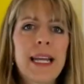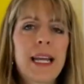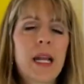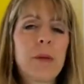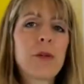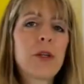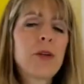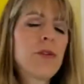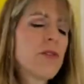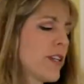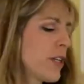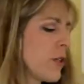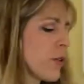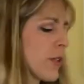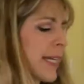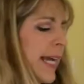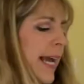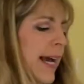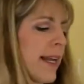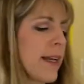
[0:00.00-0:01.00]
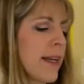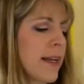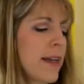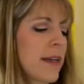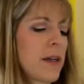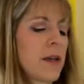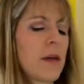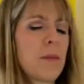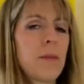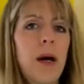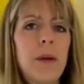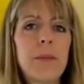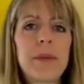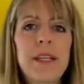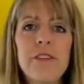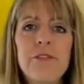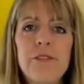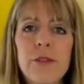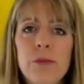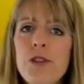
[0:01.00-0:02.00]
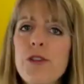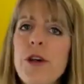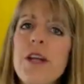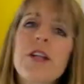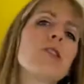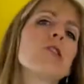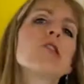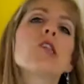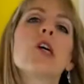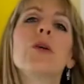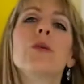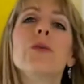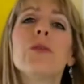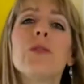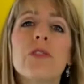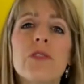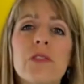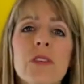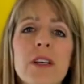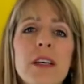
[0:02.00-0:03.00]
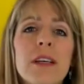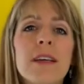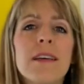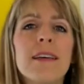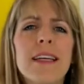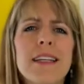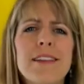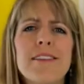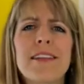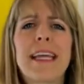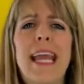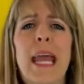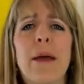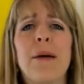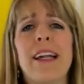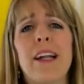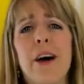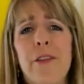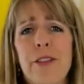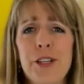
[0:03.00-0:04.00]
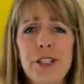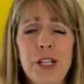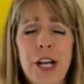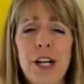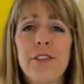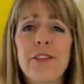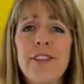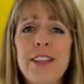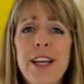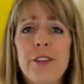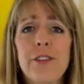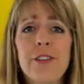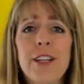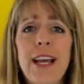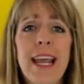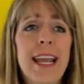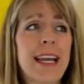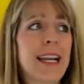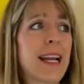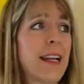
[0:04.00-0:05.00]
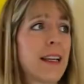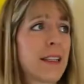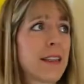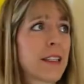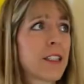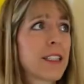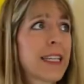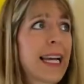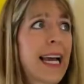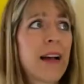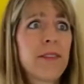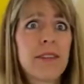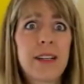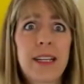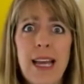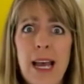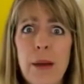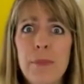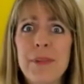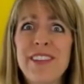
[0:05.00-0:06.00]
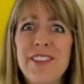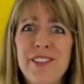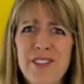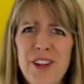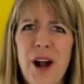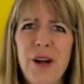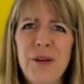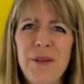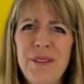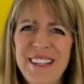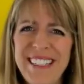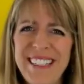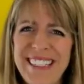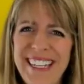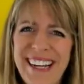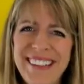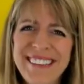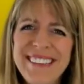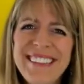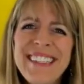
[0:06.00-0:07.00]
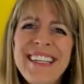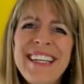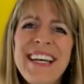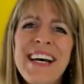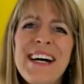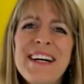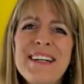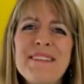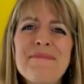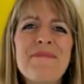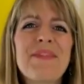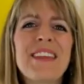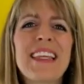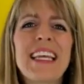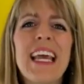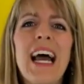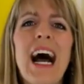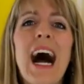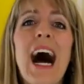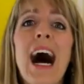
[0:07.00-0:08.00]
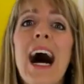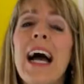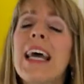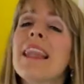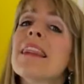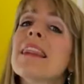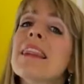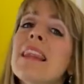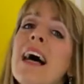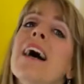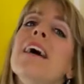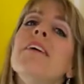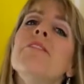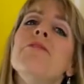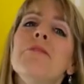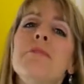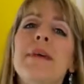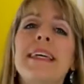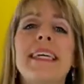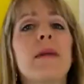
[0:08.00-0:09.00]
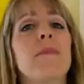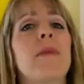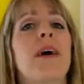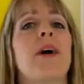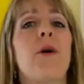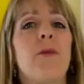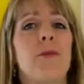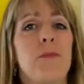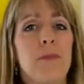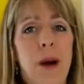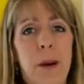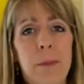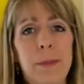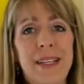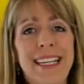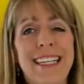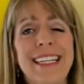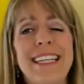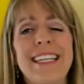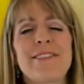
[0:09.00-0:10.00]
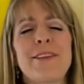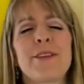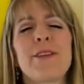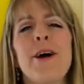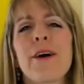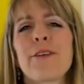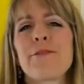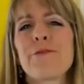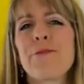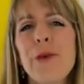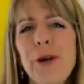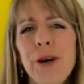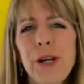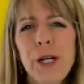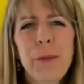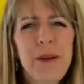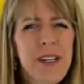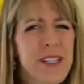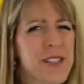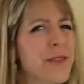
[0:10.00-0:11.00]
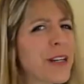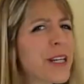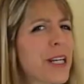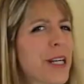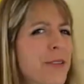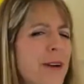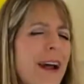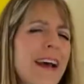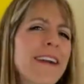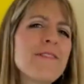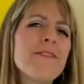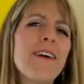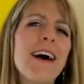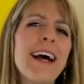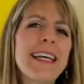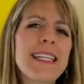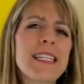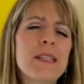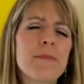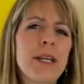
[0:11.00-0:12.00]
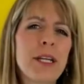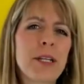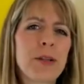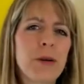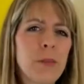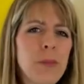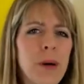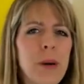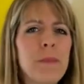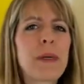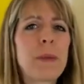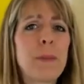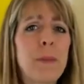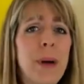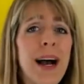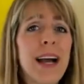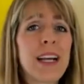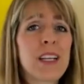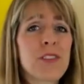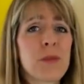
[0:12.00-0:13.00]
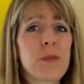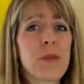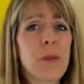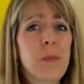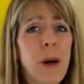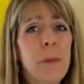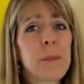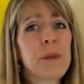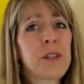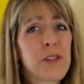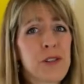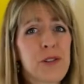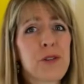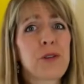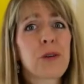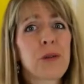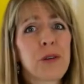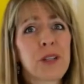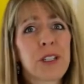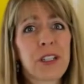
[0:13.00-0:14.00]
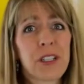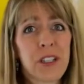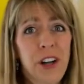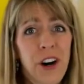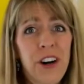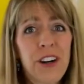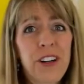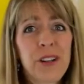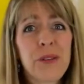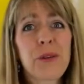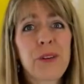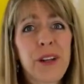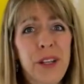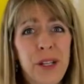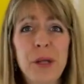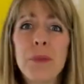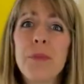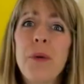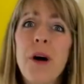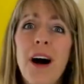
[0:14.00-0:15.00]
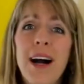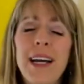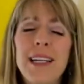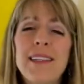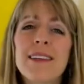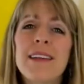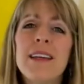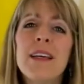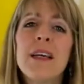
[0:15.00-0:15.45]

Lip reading: and I'm using organic pumpkin from Trader Joe's. It came out on the shelves the other day, and I literally have a cabinet stocked with it now. I love making my own pumpkin. It's a lot of work, but it's very gratifying to make your own pumpkin pies from the pumpkins you grew in your yard or that you bought.